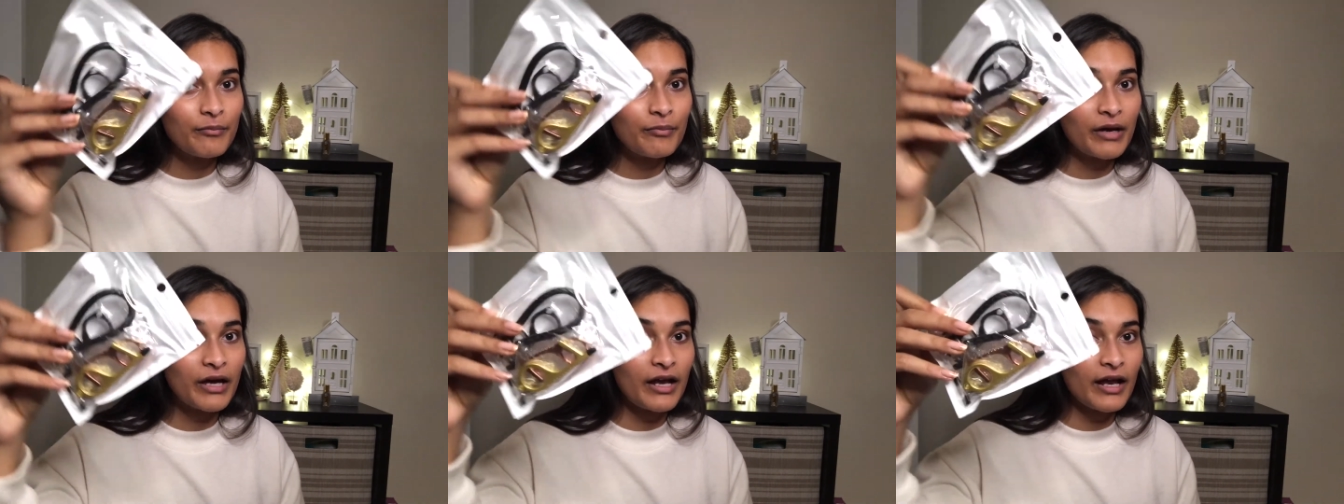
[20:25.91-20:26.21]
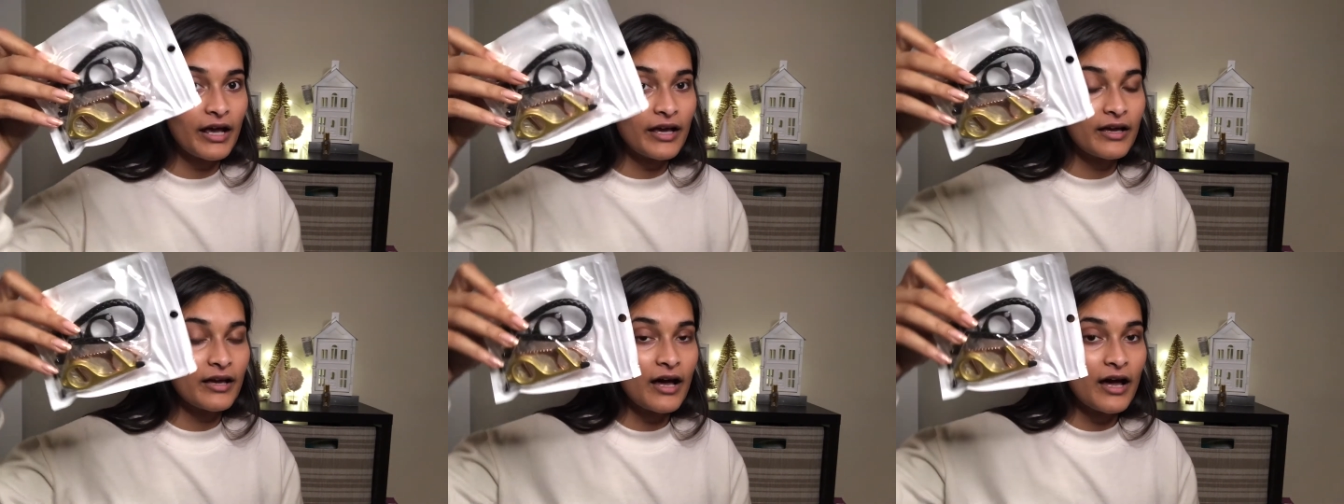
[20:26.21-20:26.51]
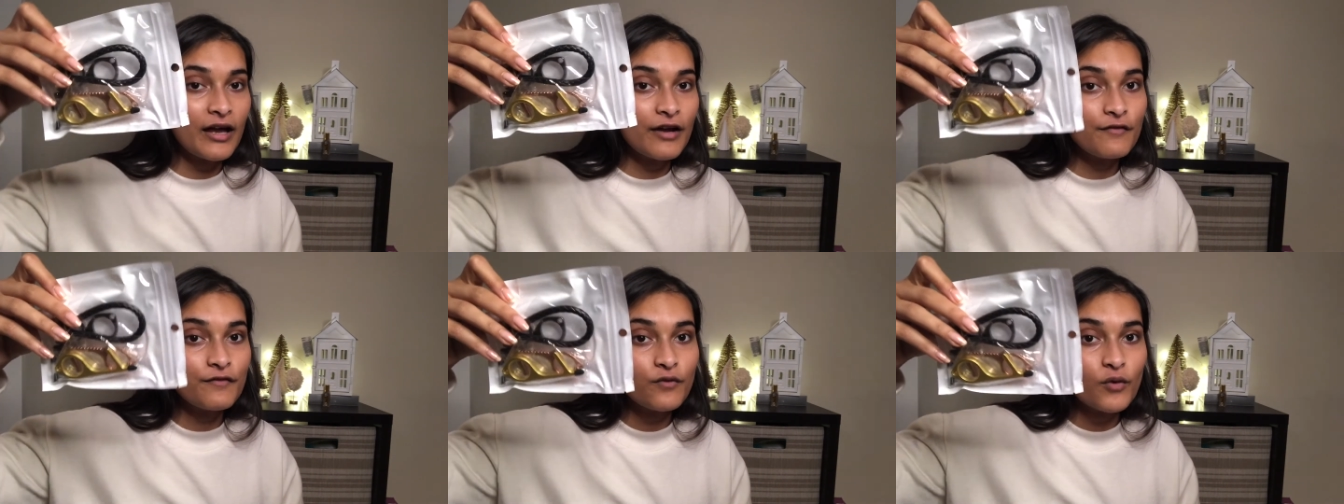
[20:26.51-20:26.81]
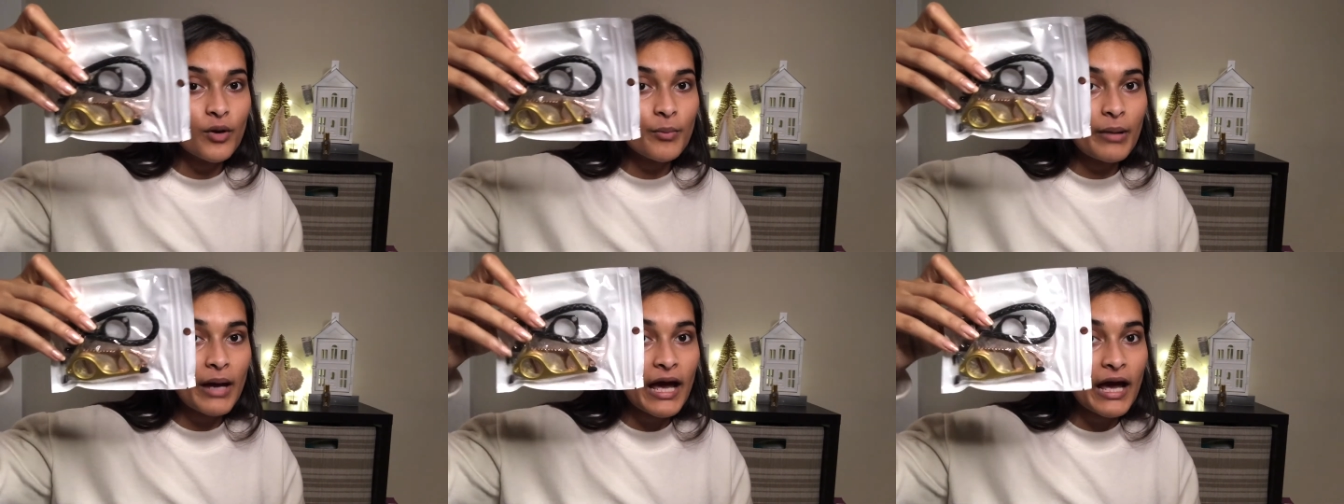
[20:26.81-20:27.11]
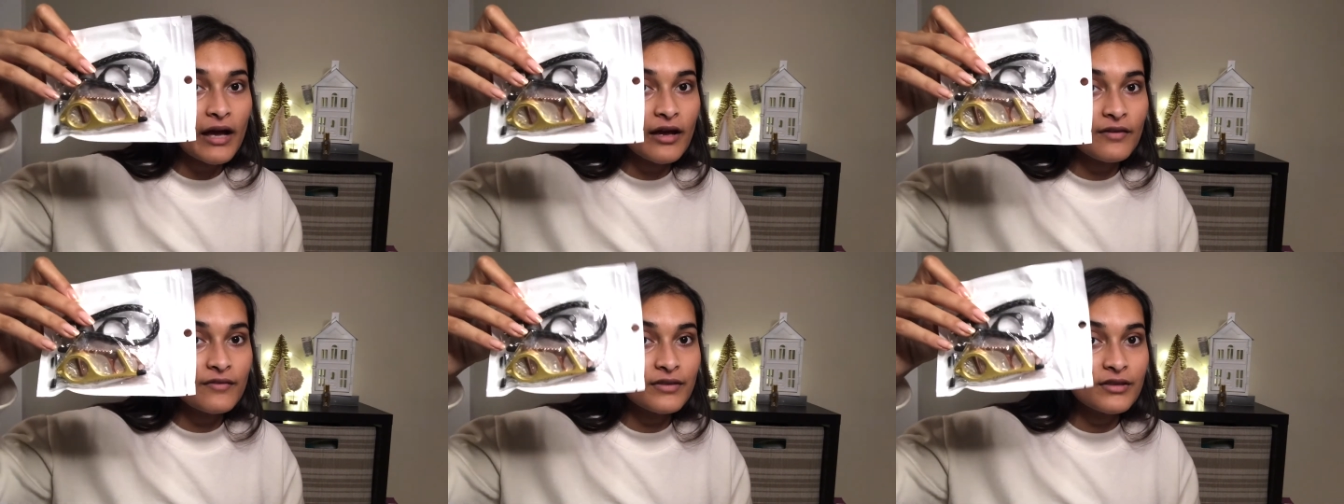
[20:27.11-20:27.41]
but I got a four
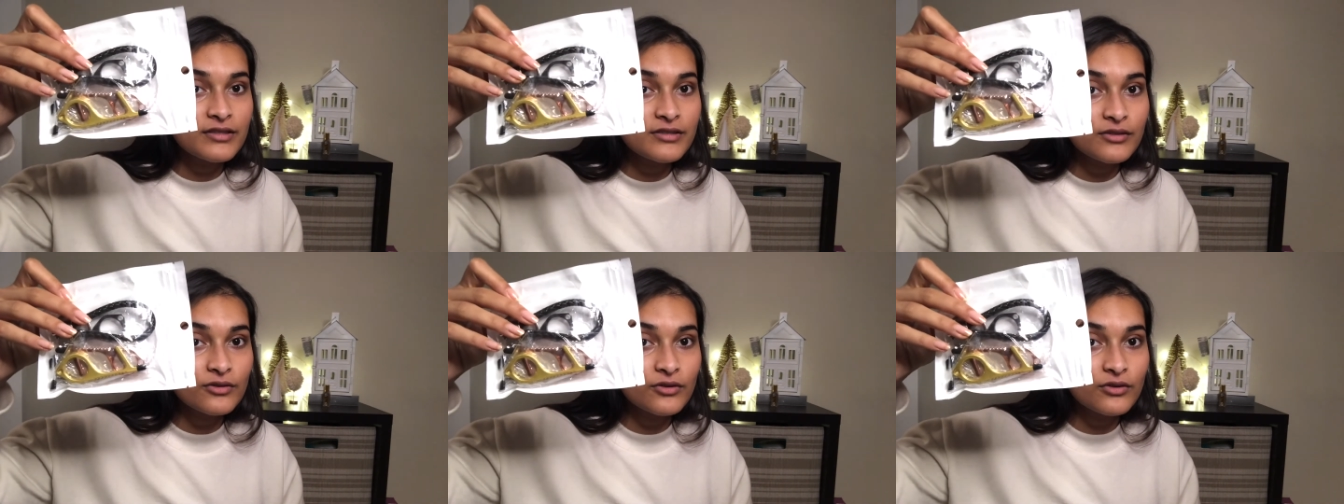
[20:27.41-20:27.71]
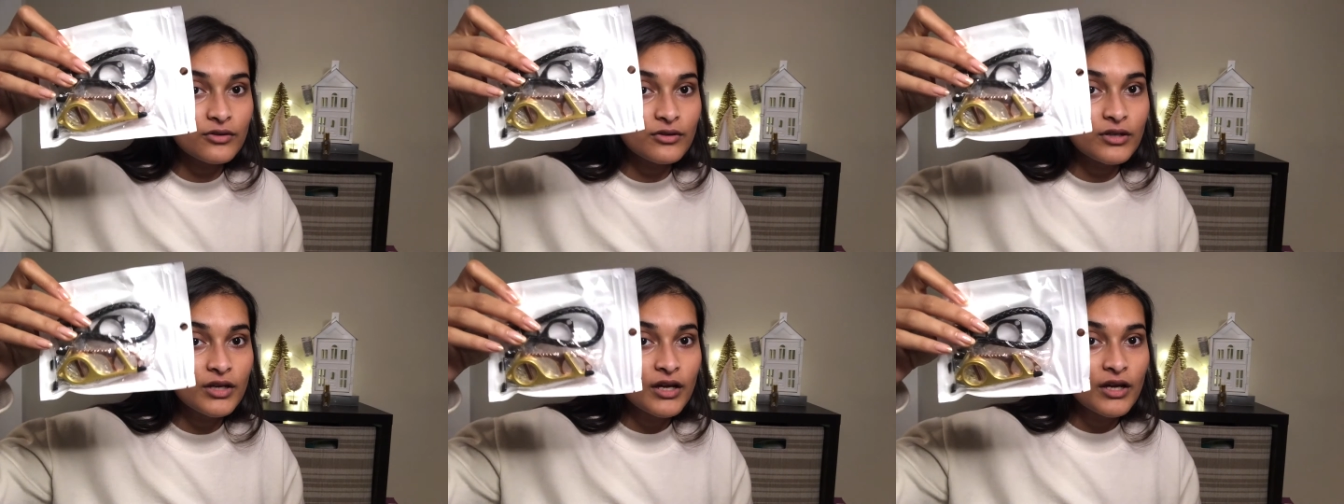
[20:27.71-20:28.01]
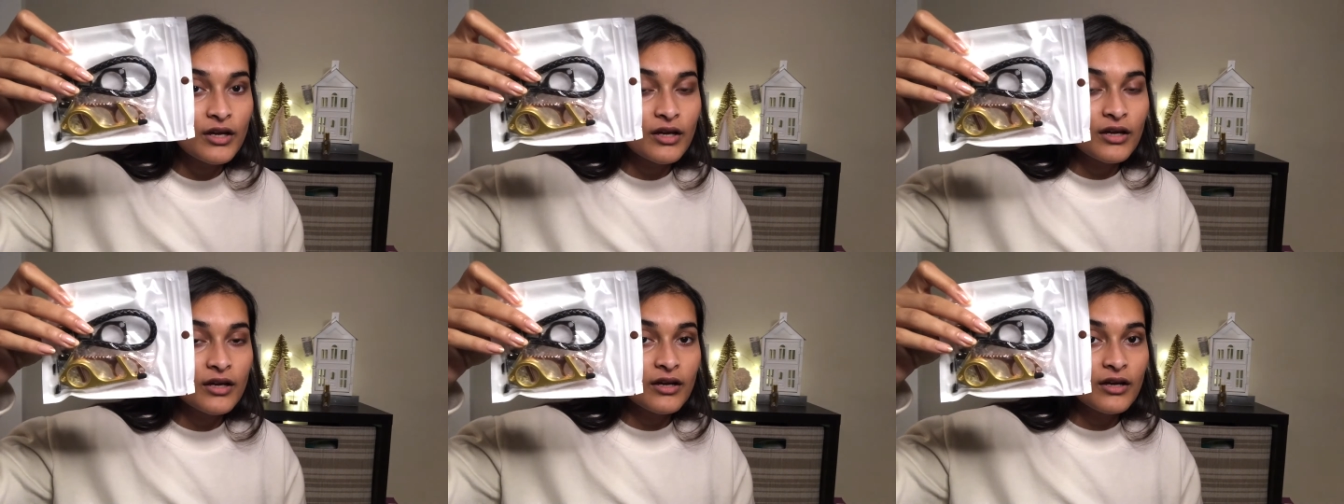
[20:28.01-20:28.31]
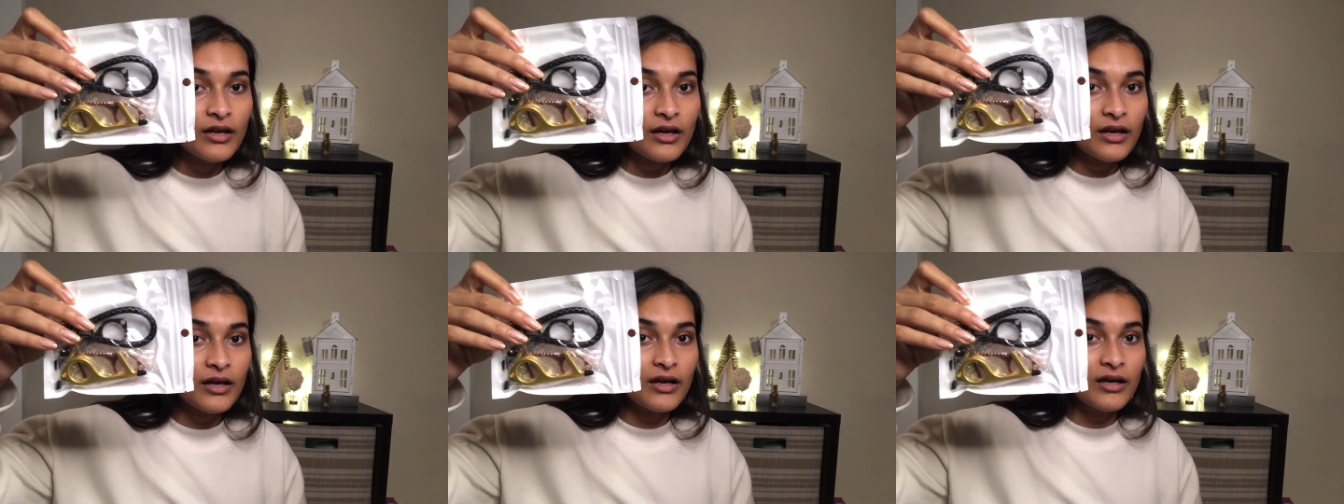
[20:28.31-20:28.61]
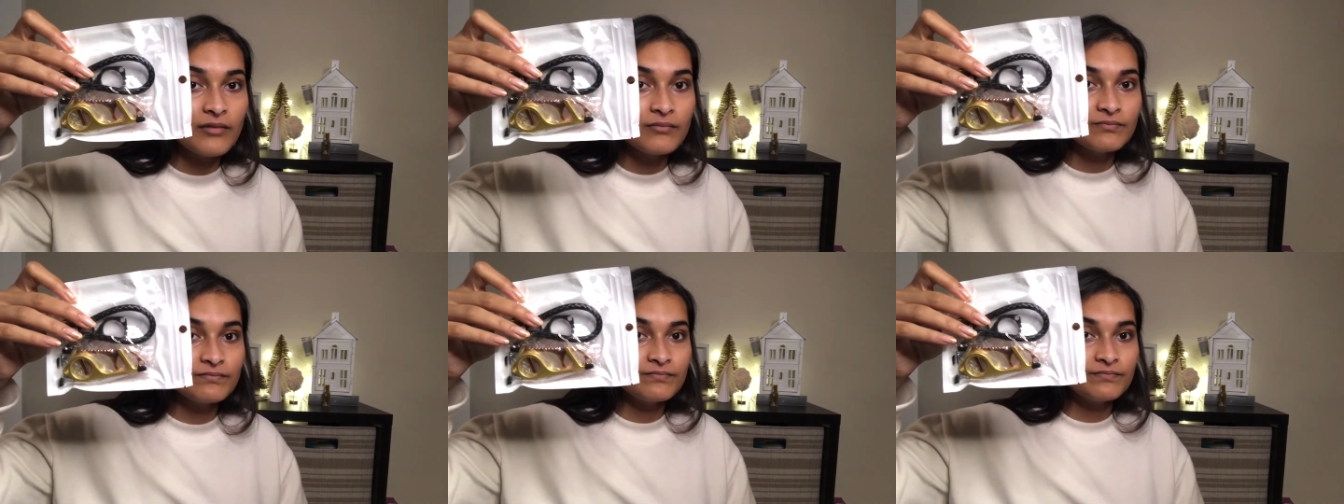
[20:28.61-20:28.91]
pack of these little
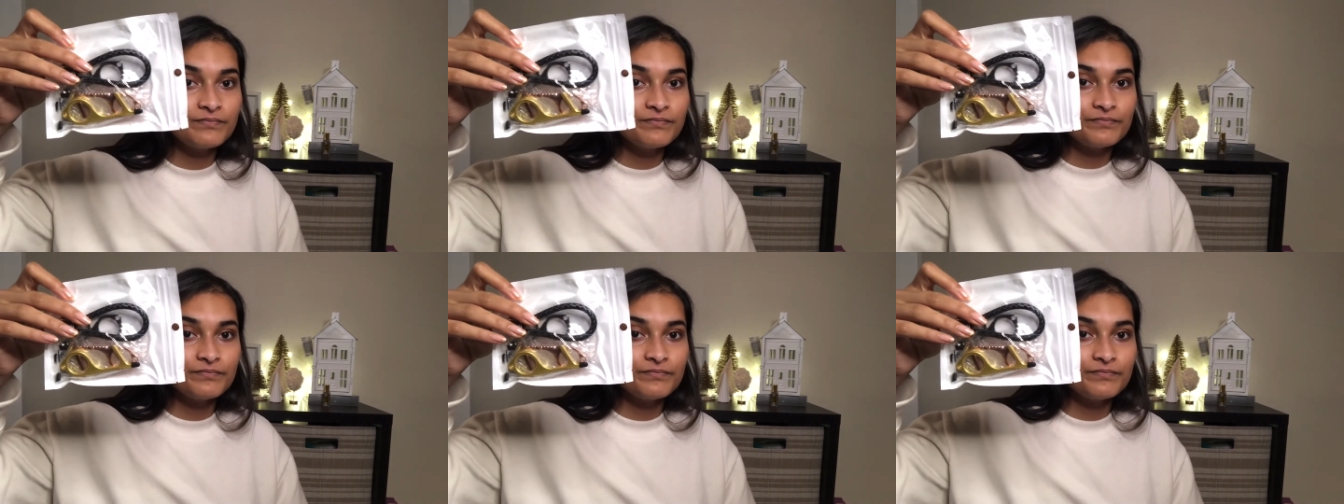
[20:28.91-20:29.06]
um,